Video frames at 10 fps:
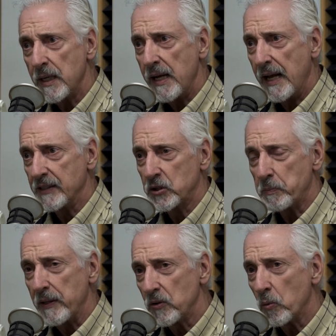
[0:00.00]
hmm and
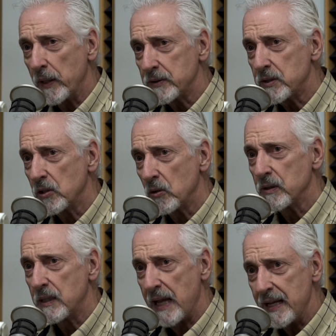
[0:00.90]
spend the rest of your
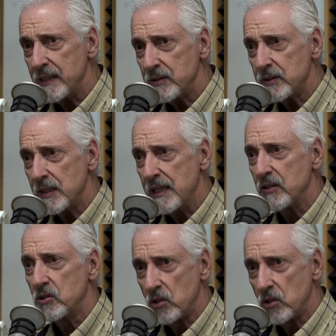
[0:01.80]
days in